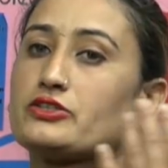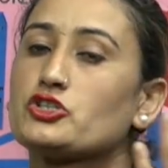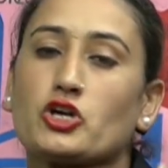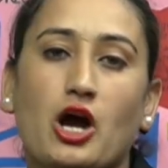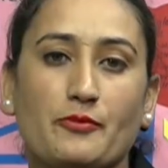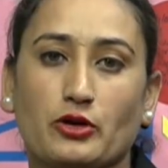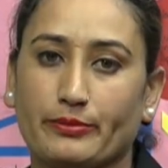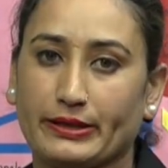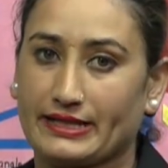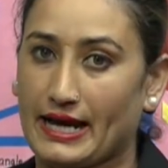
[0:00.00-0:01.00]
sum will
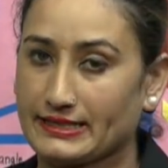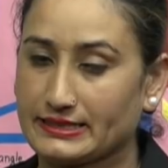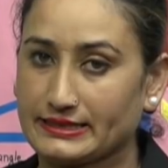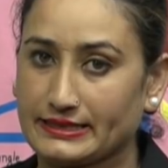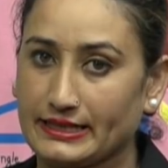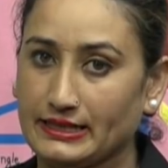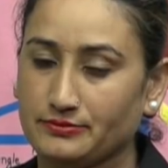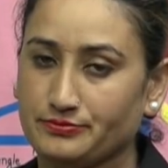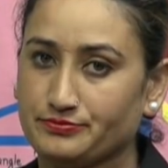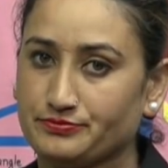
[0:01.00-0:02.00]
be 90 degree.
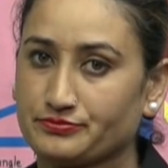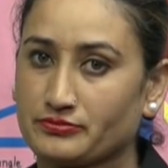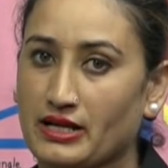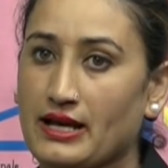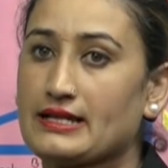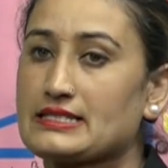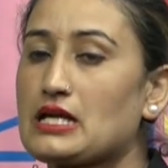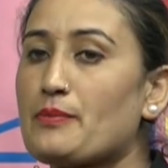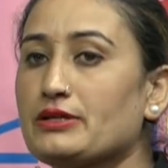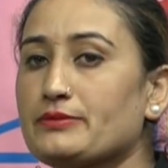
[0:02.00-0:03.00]

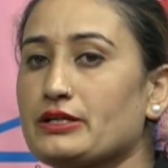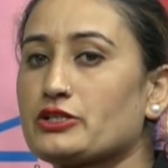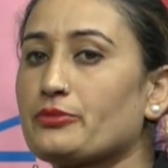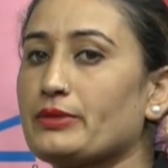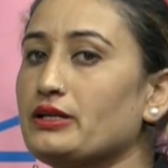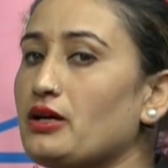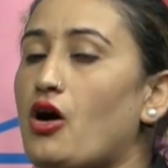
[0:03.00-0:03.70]
Supplementary mean